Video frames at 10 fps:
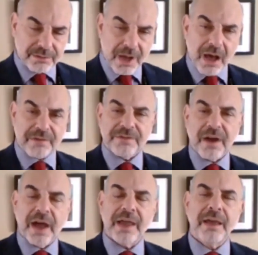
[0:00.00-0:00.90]
to
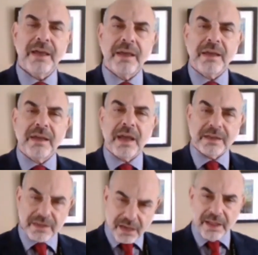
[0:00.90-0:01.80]
codify
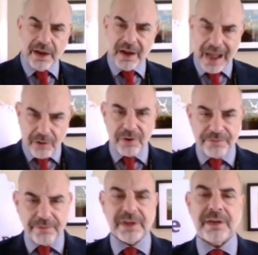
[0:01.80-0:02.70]
and declare
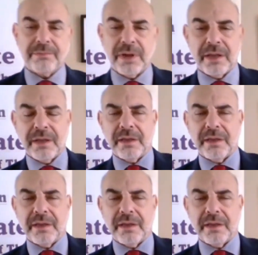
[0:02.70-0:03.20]
our freedom,